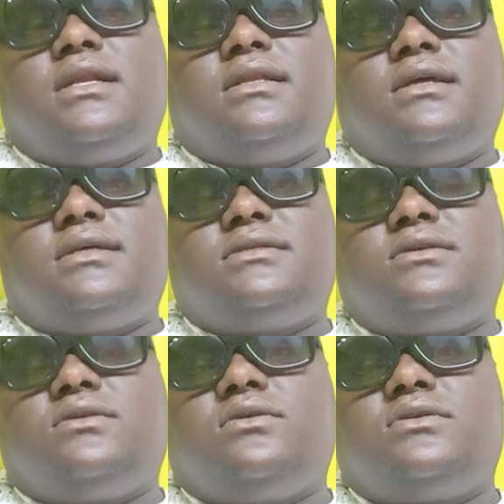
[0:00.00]
and
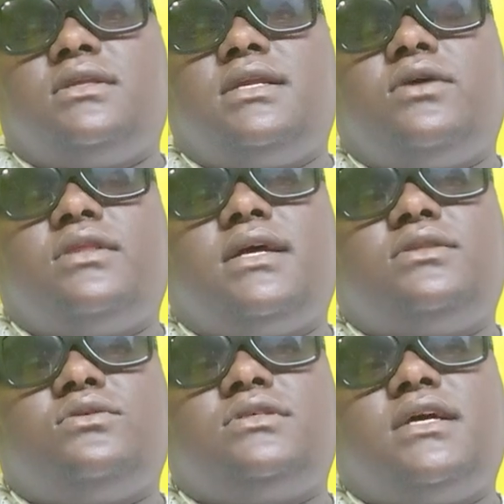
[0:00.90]
so now that
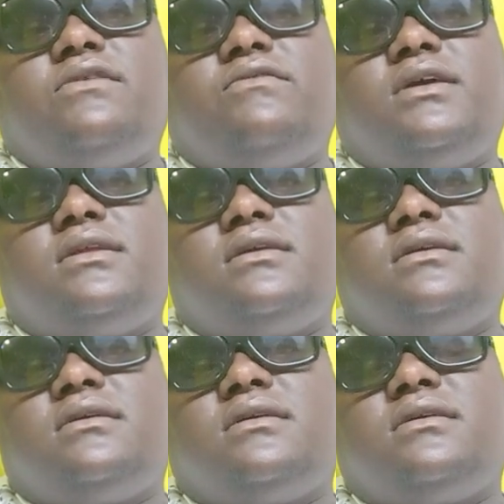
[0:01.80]
those are
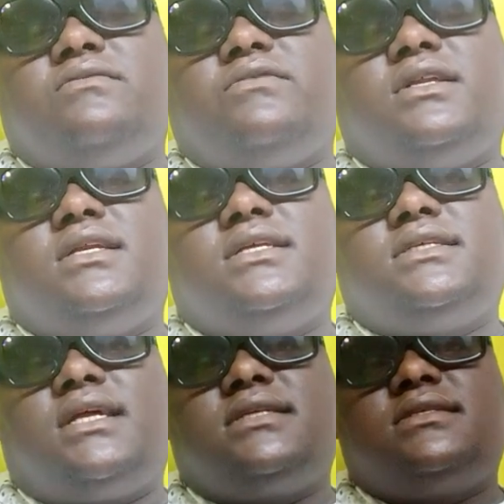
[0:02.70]
very very
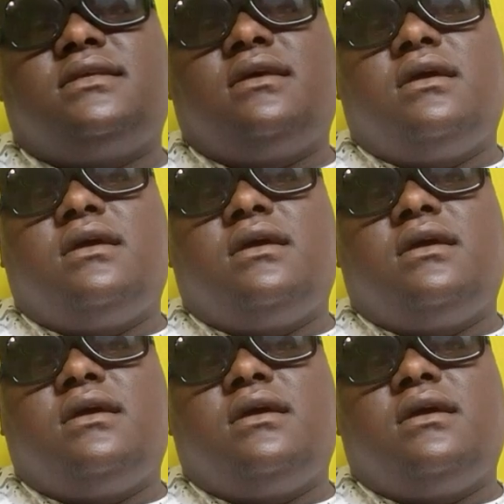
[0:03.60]
dangerous